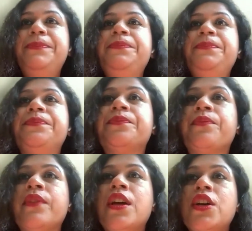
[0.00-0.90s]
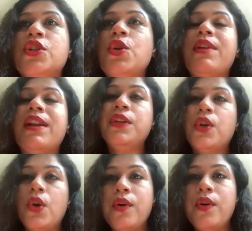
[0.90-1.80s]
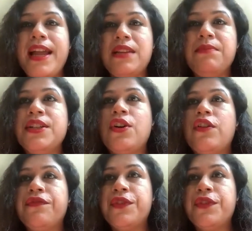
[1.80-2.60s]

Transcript: So one of the core elements of